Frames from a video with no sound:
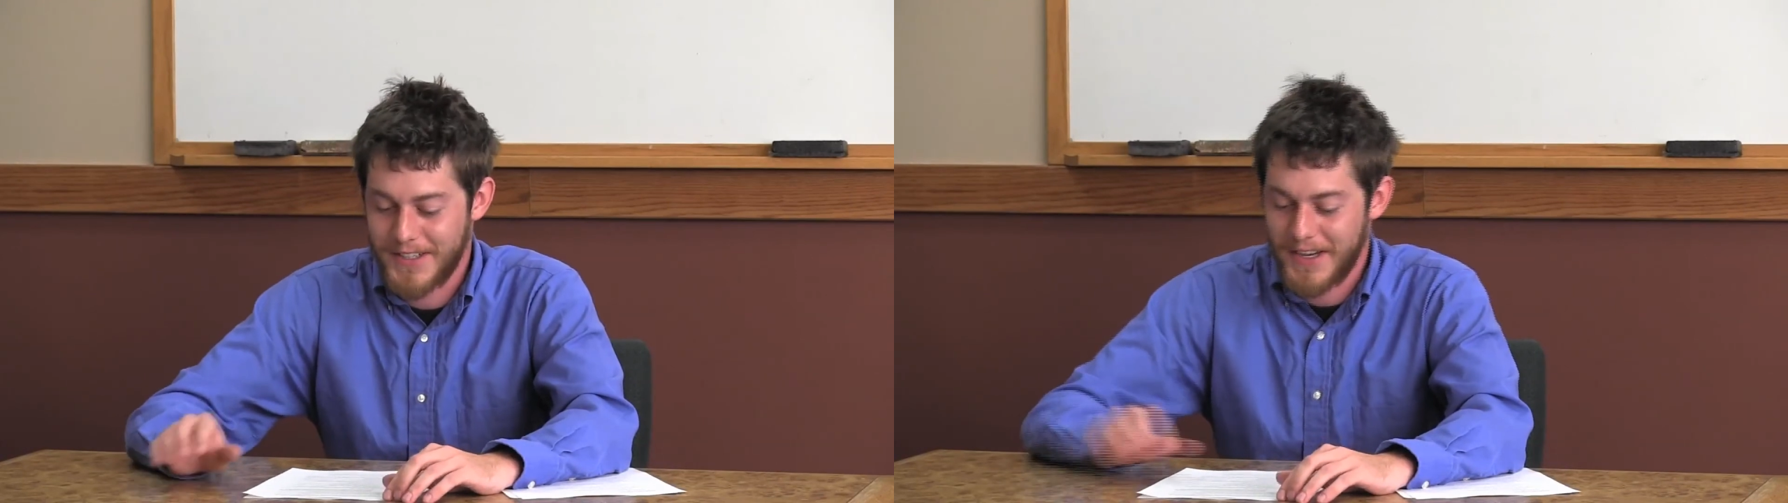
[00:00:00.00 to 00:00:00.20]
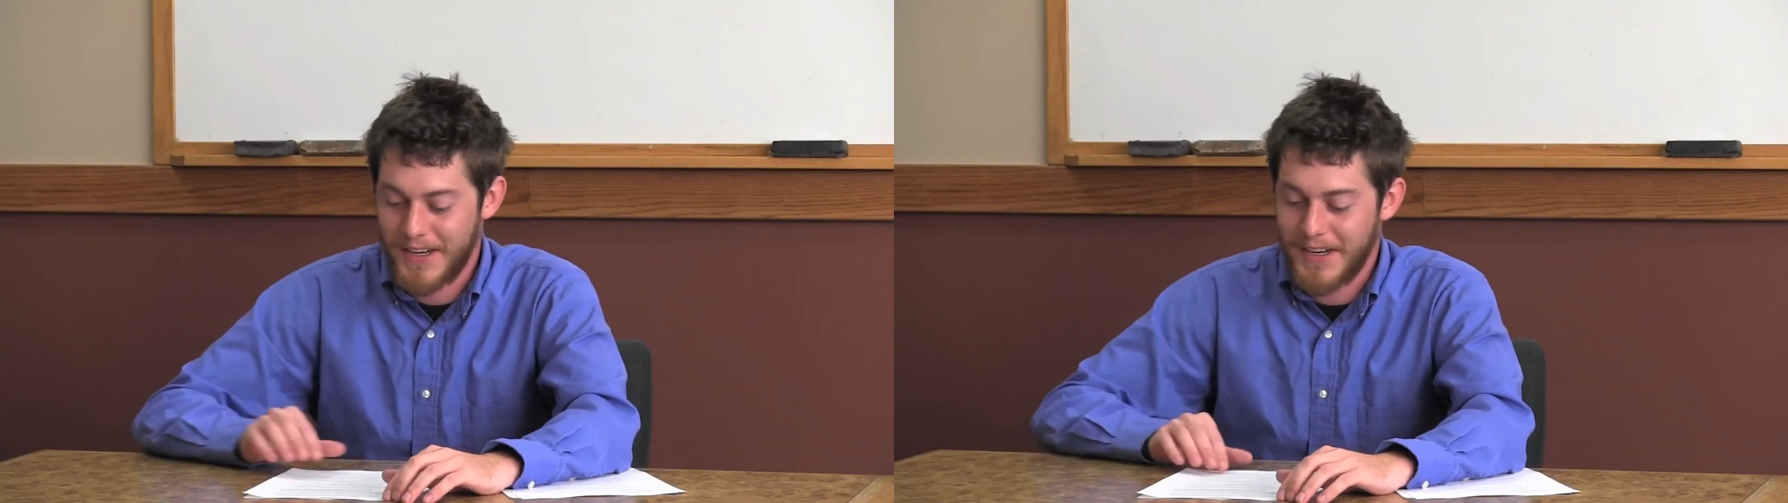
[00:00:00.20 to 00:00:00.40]

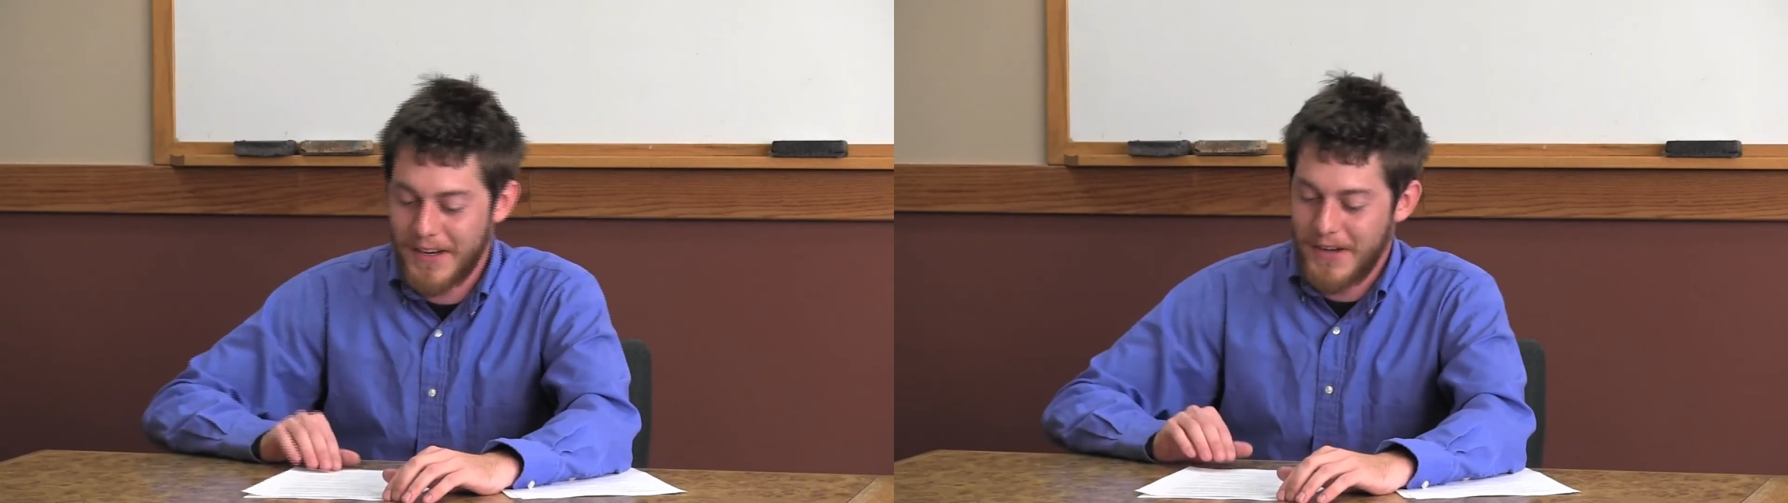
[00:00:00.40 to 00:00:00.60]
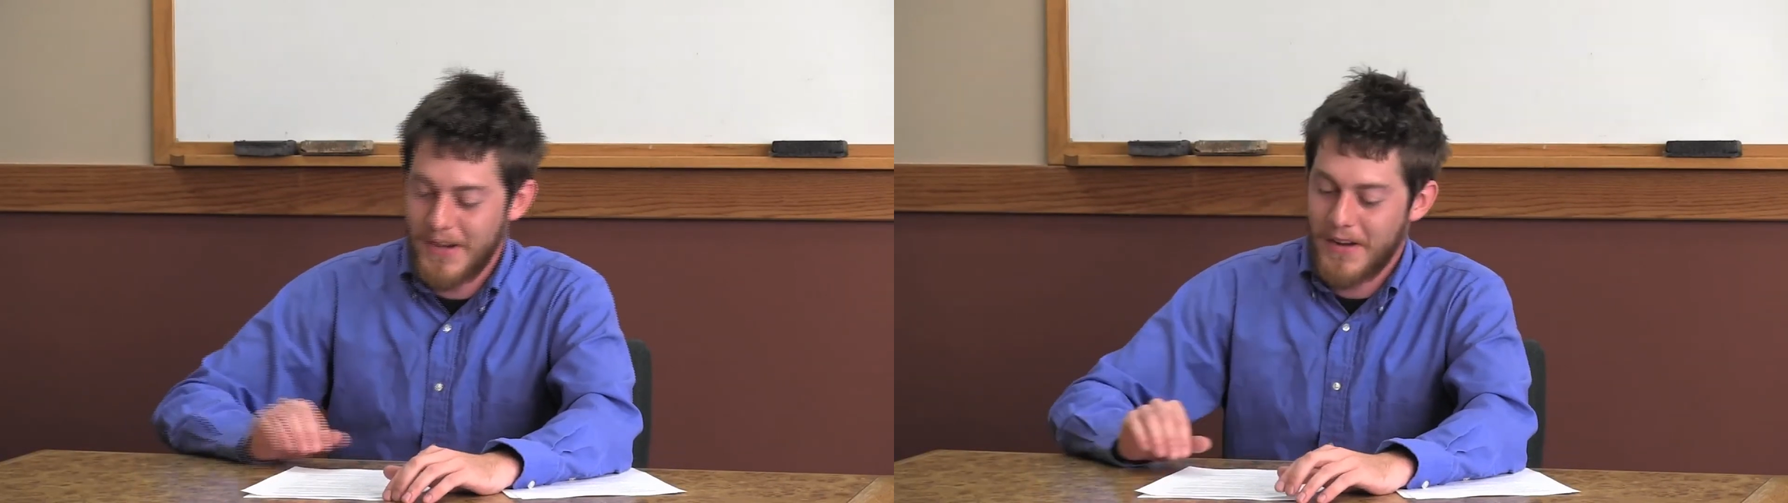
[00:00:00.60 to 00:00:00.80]
said
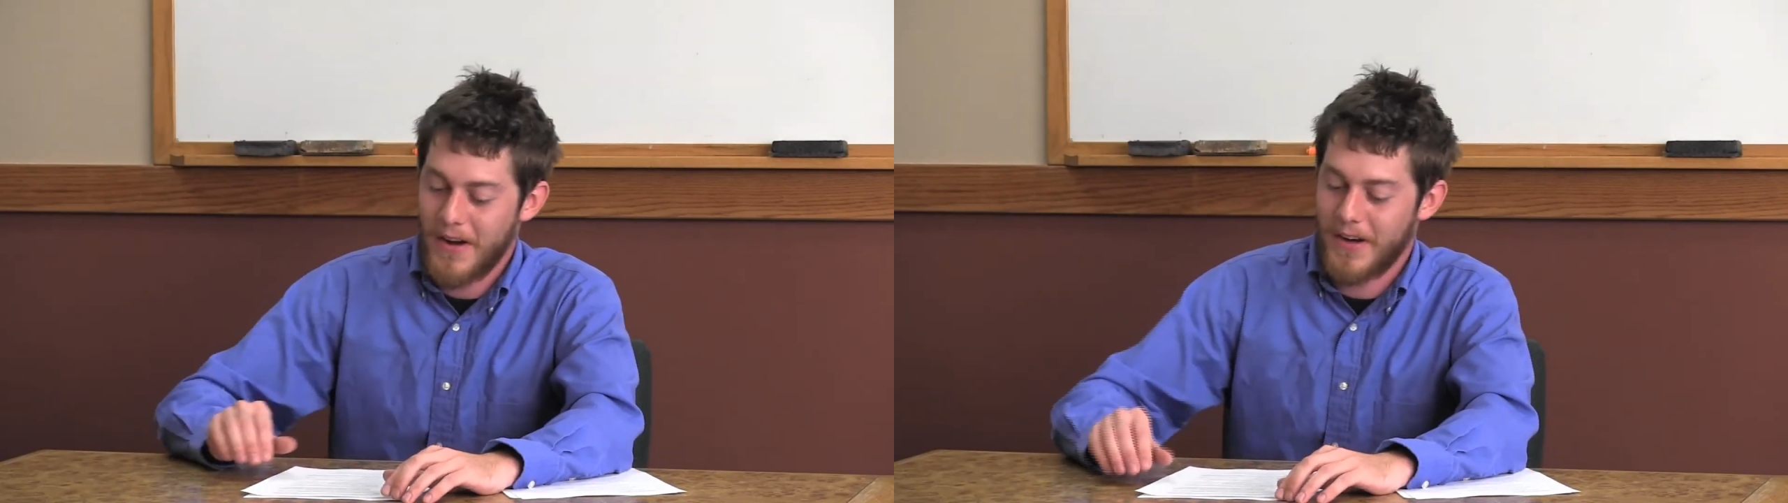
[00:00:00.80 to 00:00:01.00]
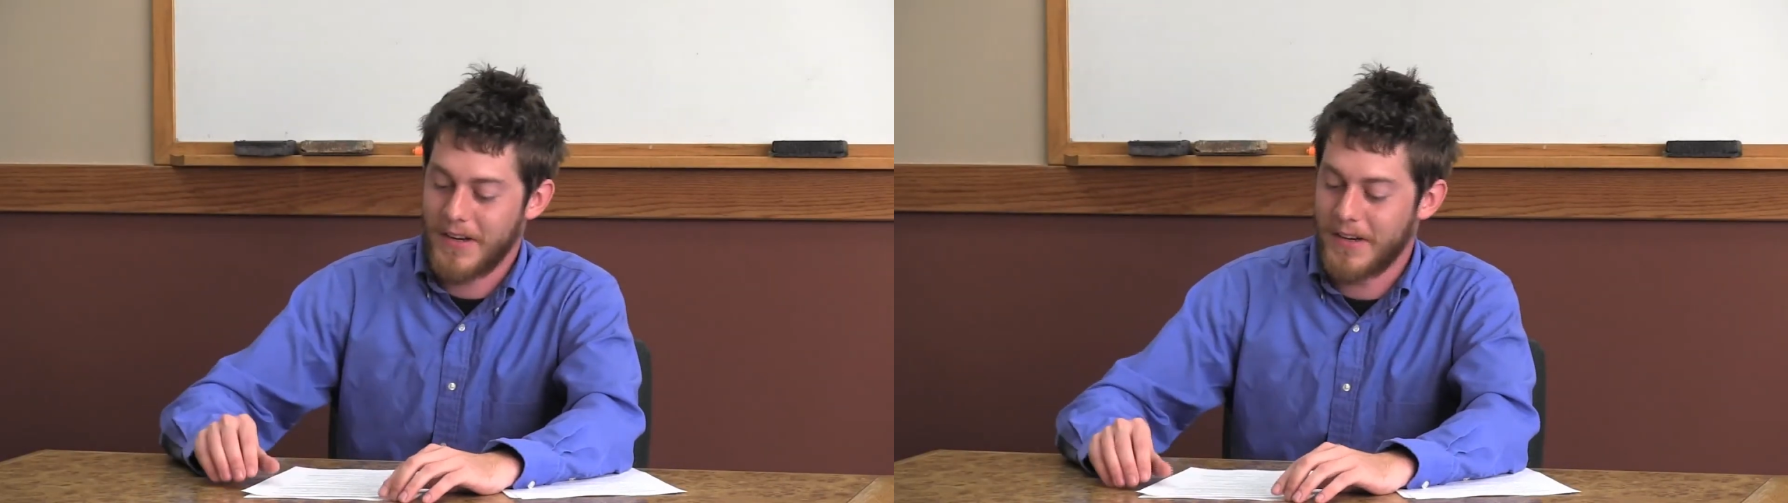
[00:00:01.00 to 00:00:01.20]

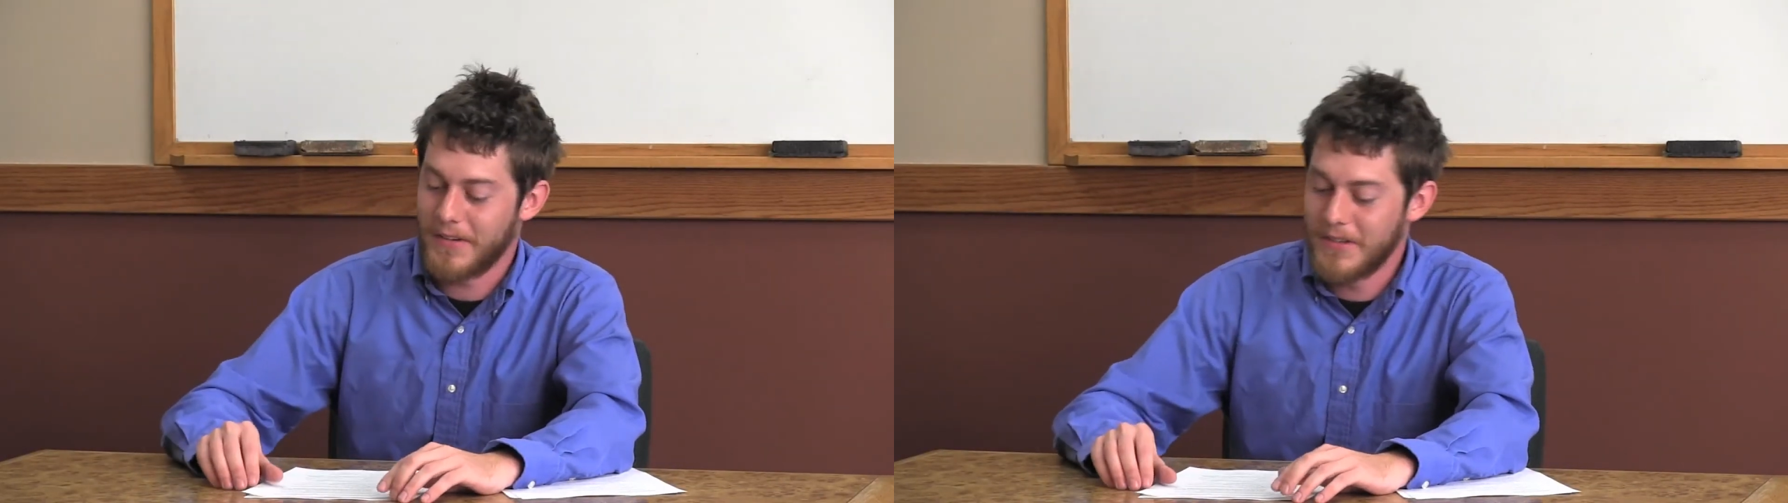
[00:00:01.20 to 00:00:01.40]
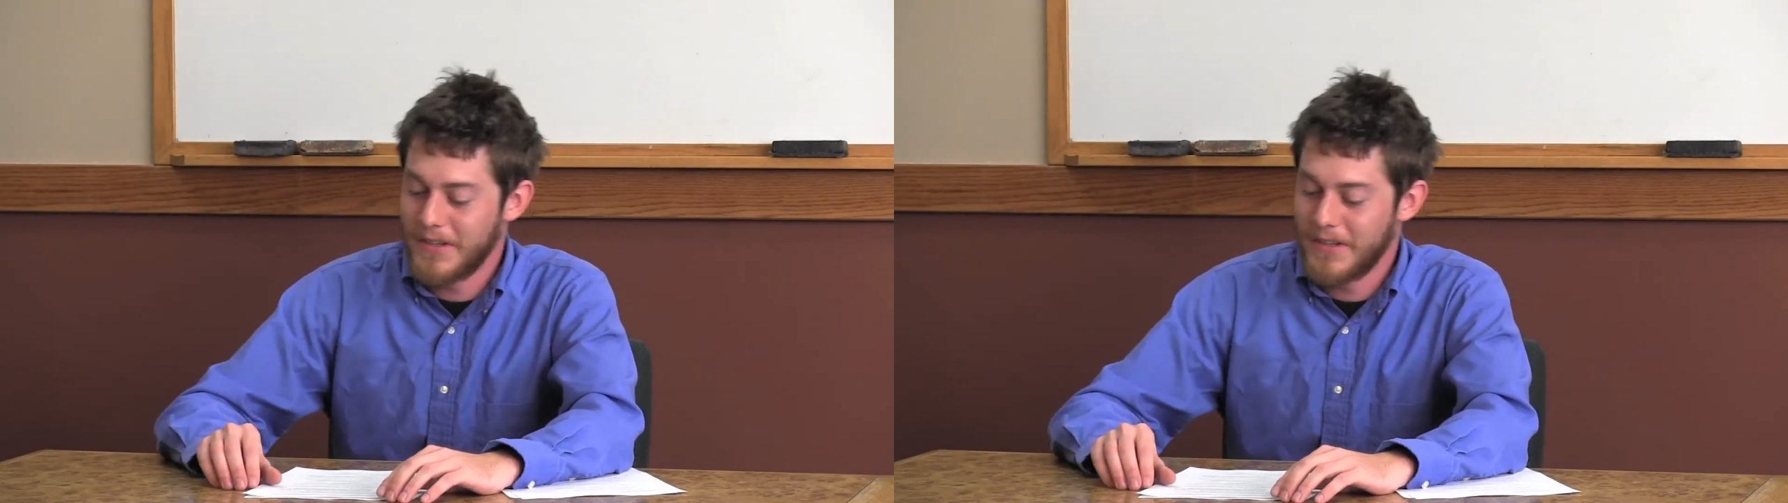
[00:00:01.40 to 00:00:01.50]
audio